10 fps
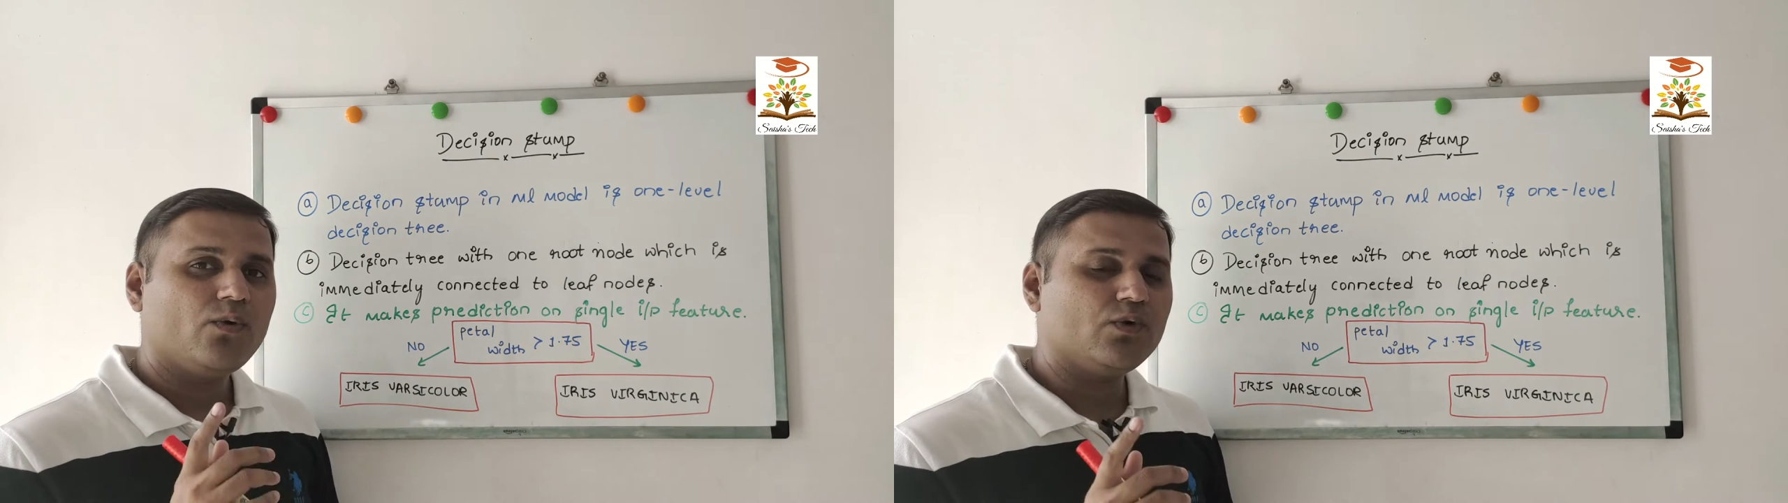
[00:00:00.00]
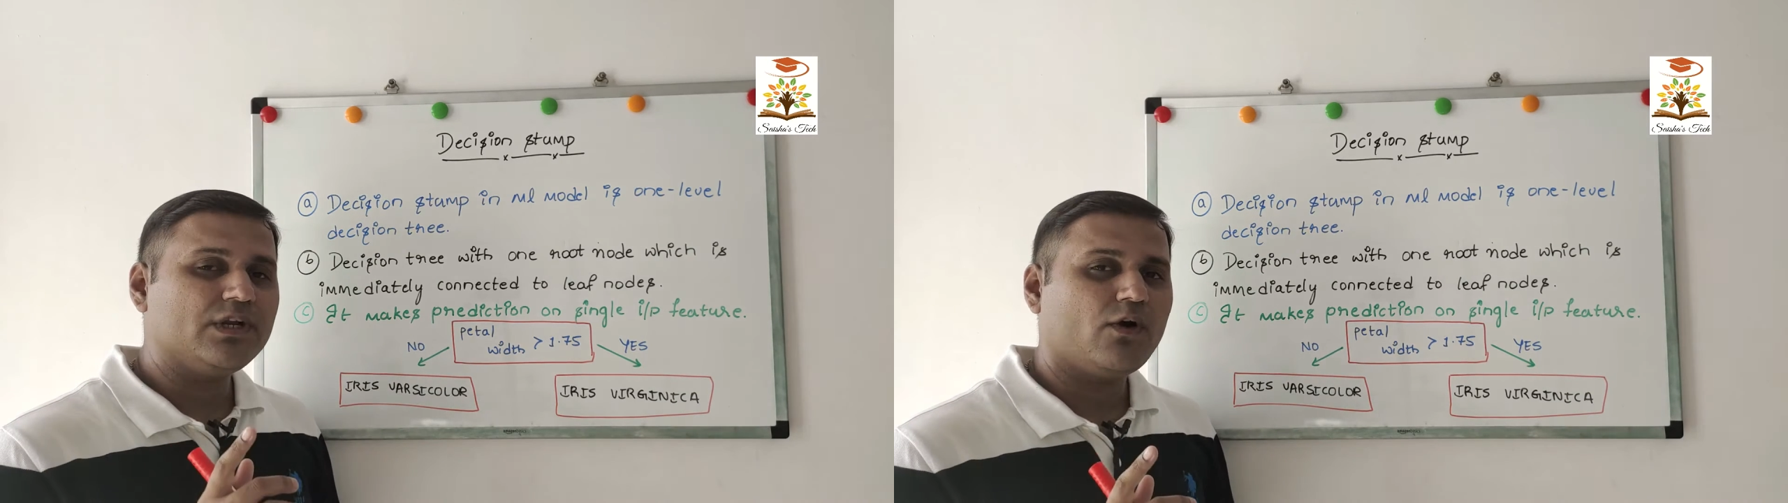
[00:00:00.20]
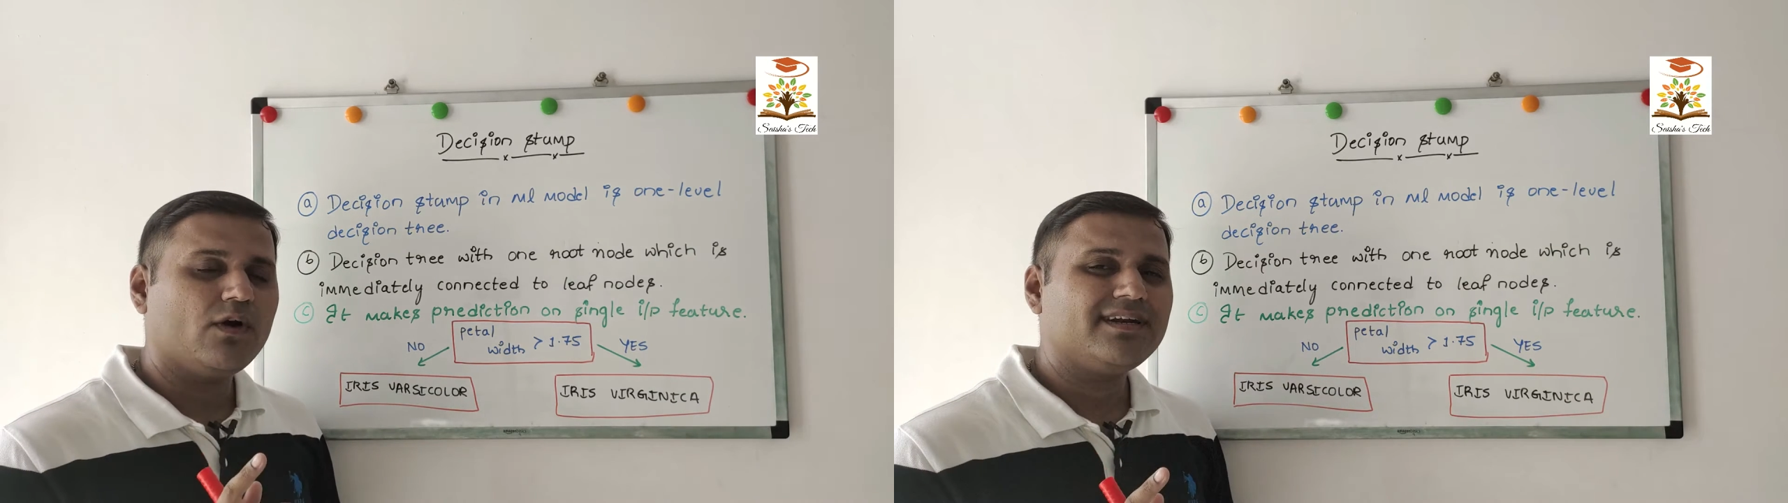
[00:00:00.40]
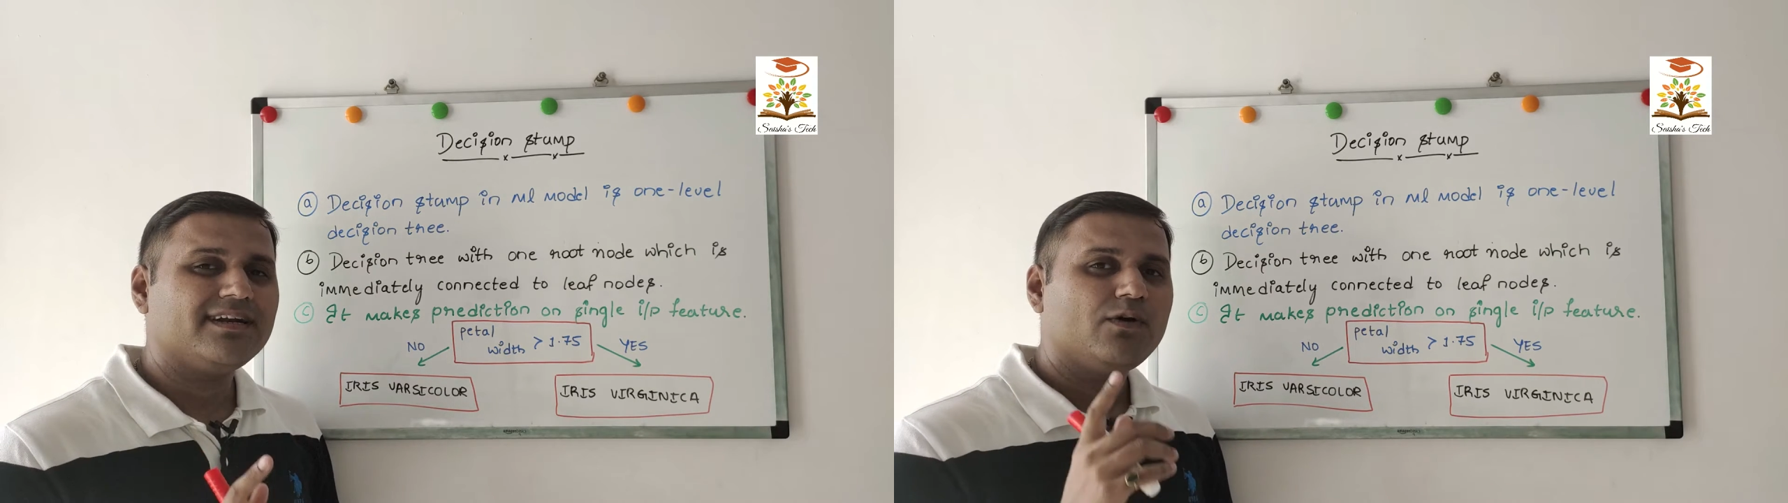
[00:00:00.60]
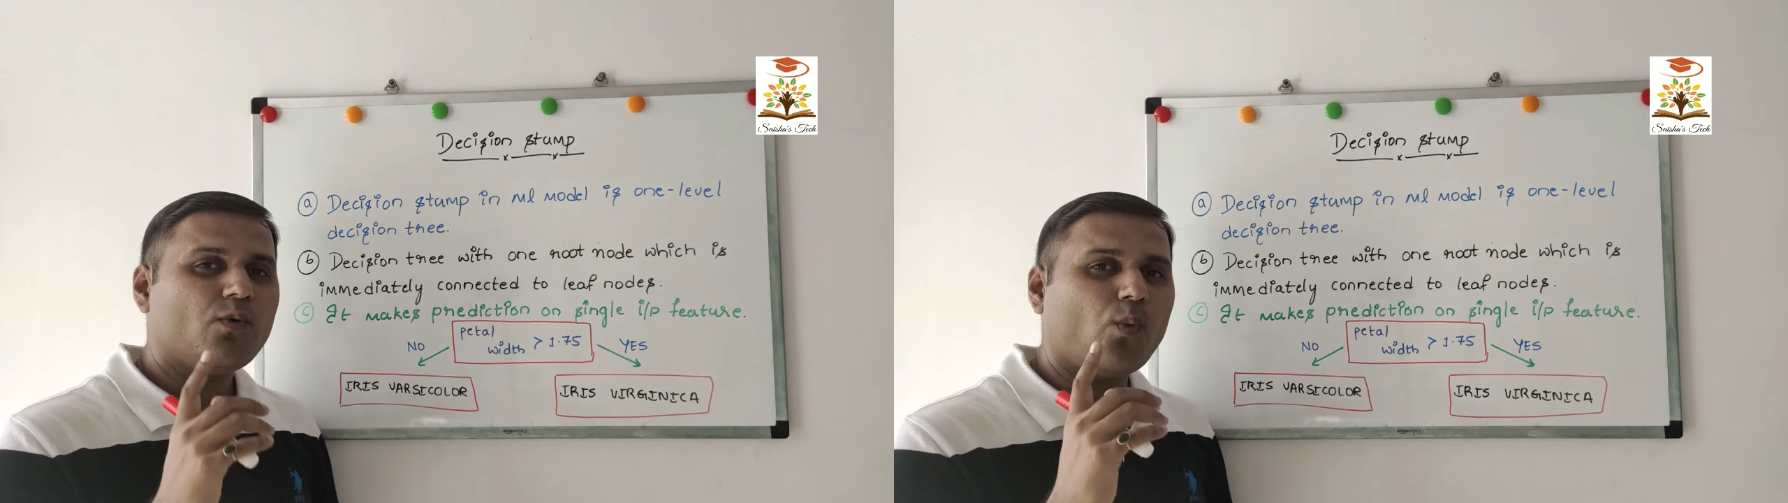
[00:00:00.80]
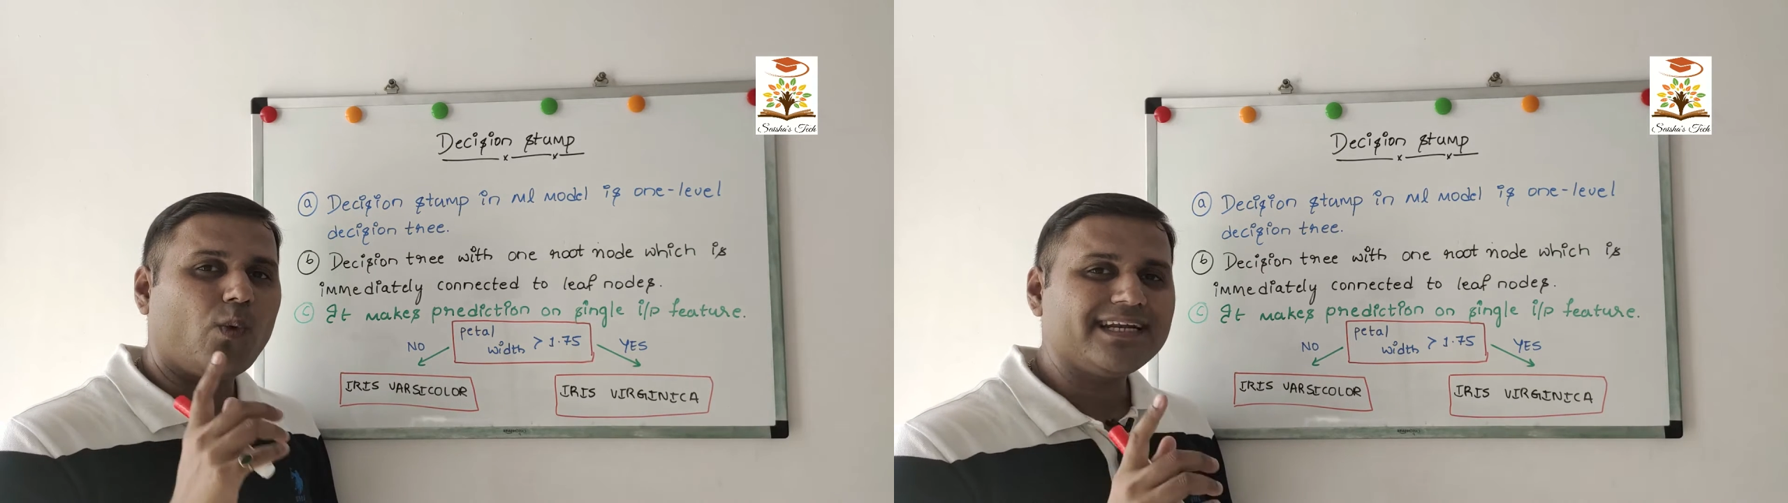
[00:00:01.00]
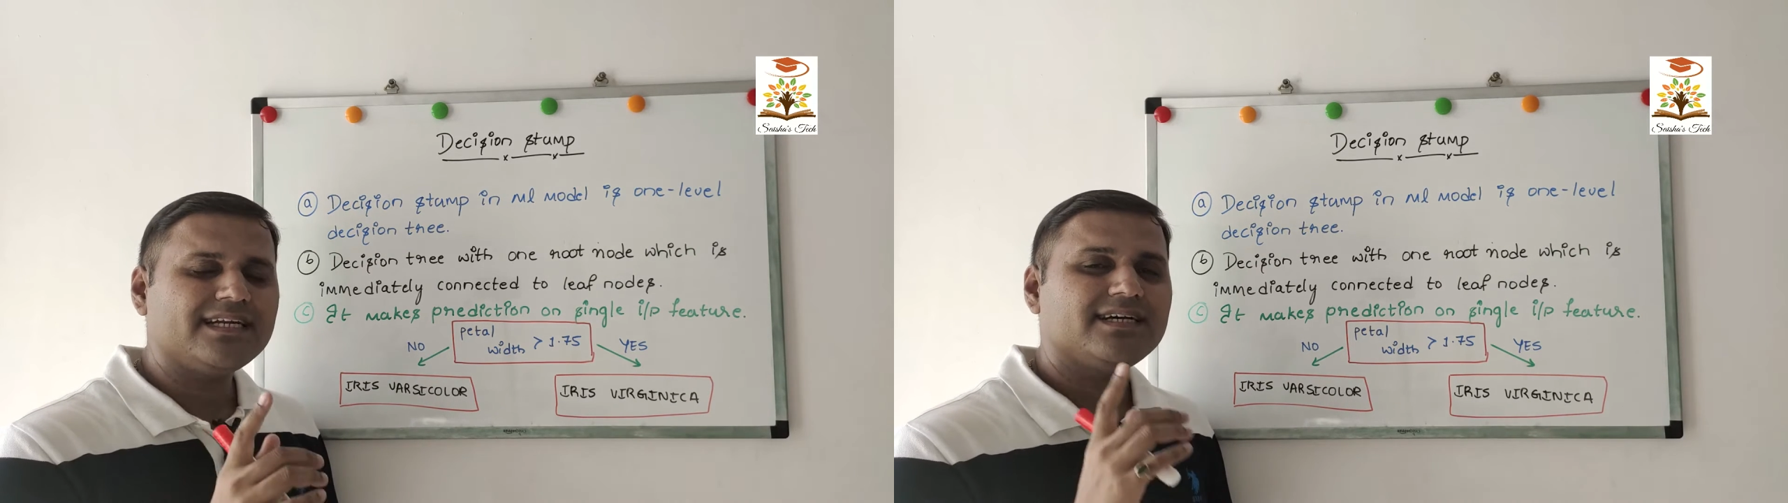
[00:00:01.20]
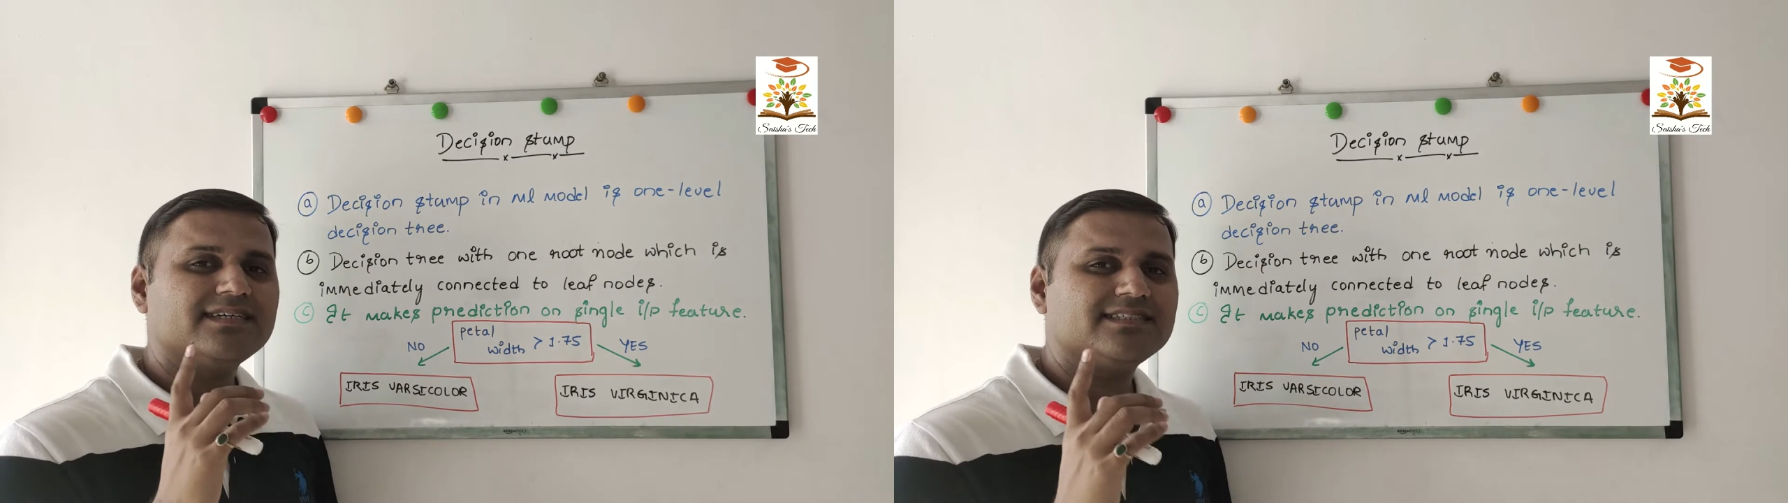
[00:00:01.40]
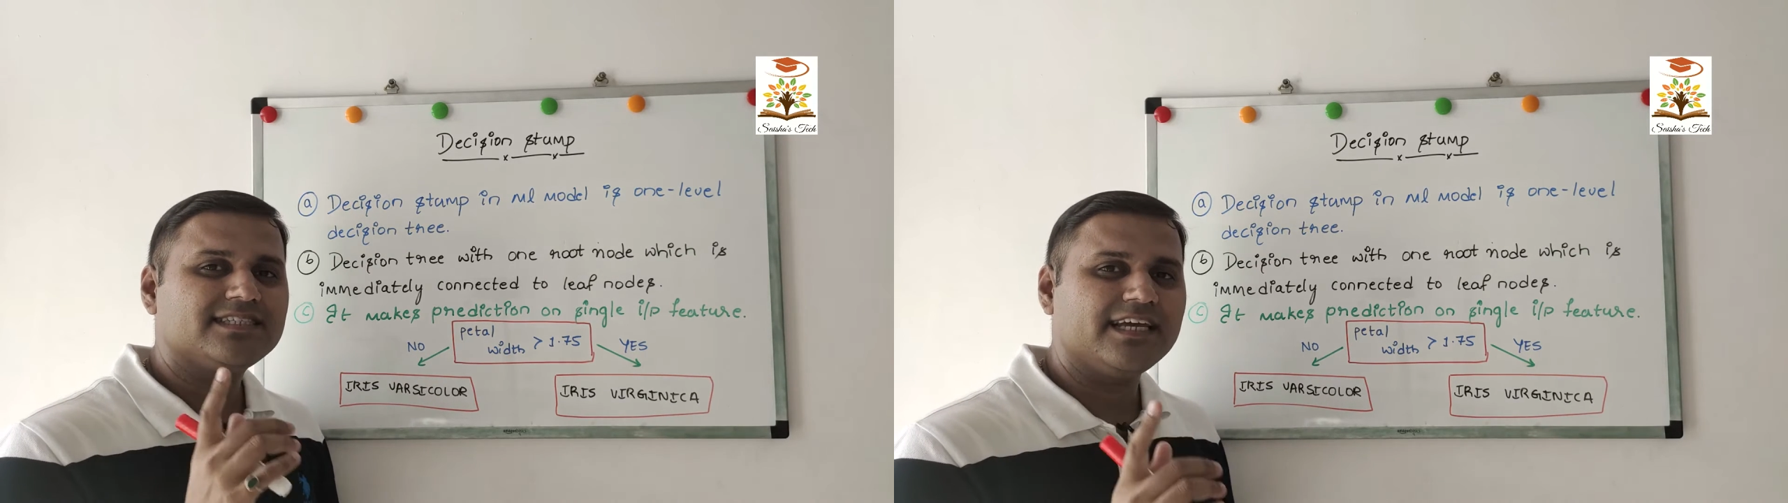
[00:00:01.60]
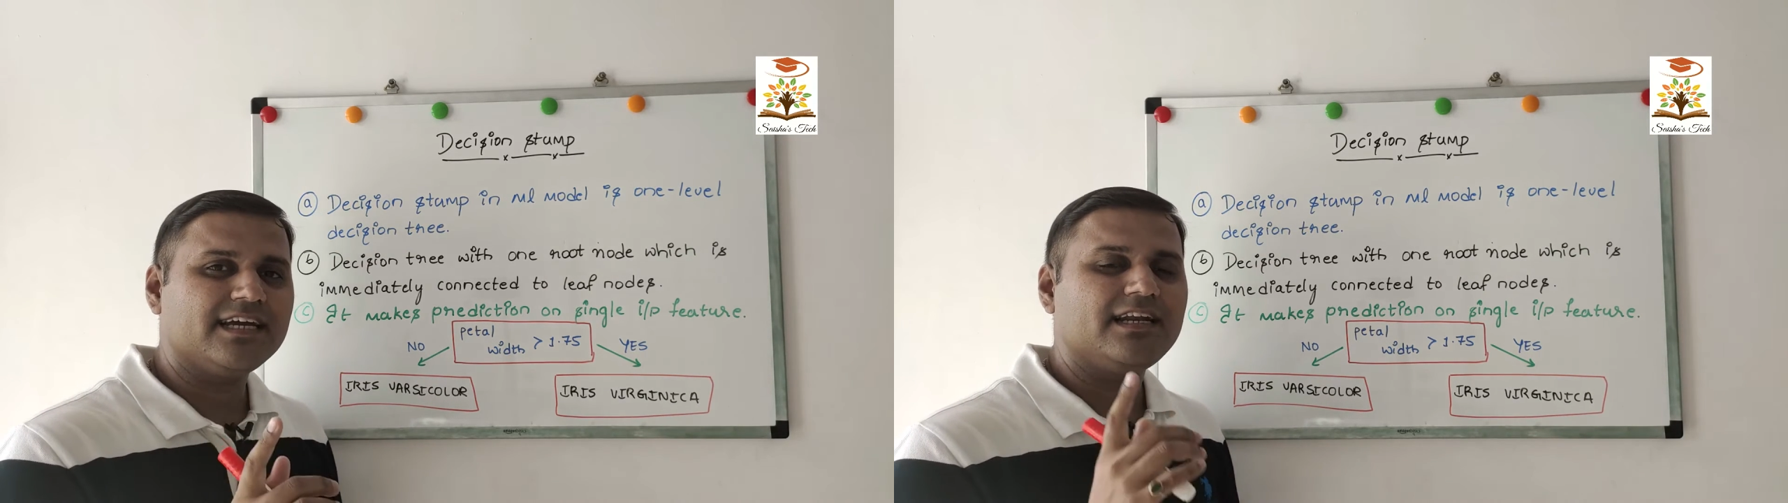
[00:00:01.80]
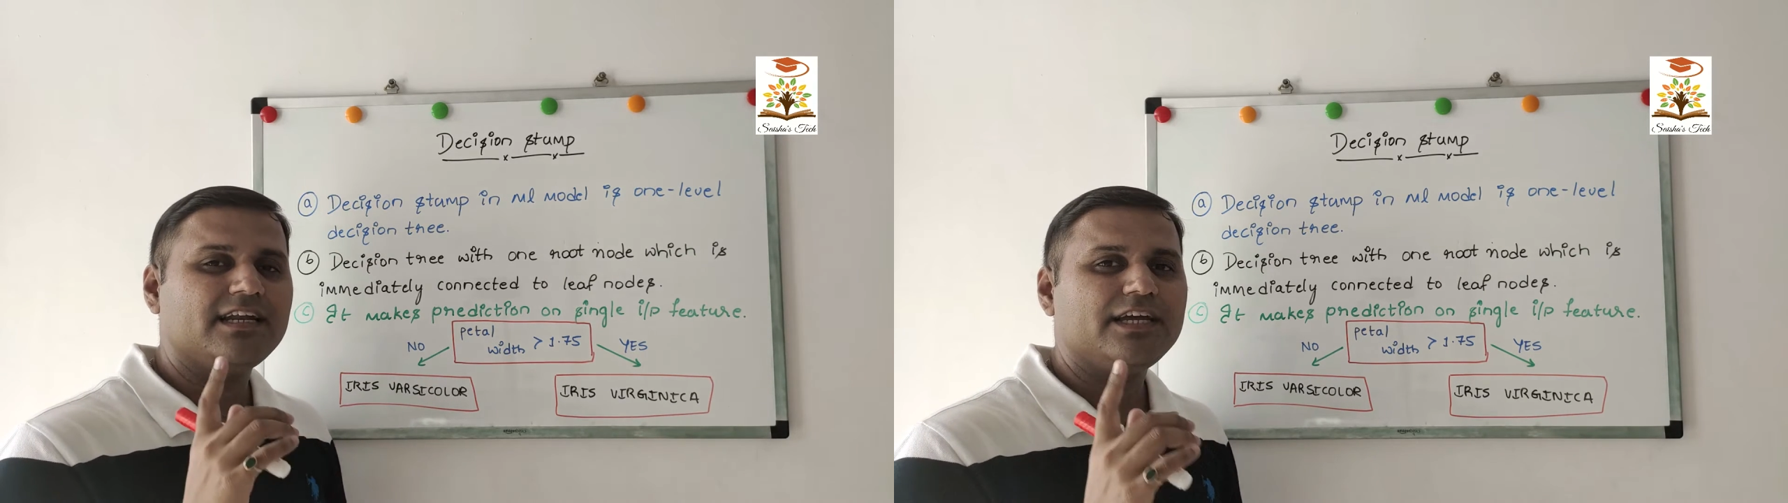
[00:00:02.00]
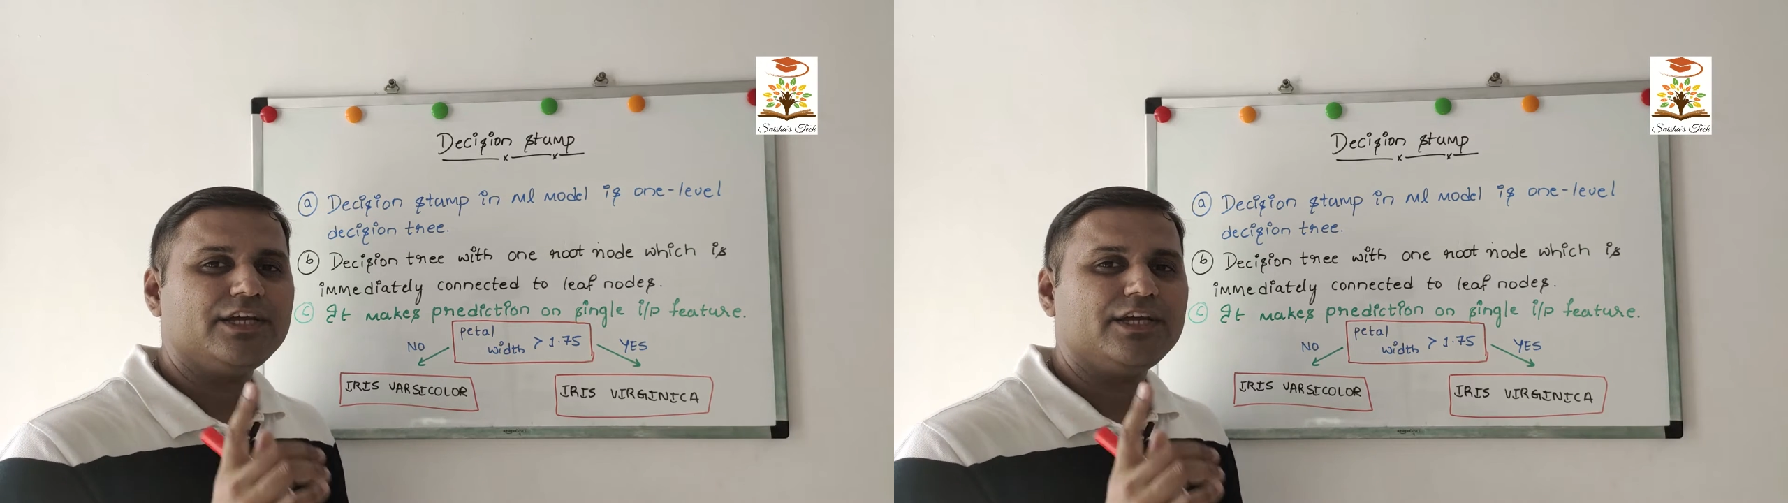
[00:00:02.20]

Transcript: only on one single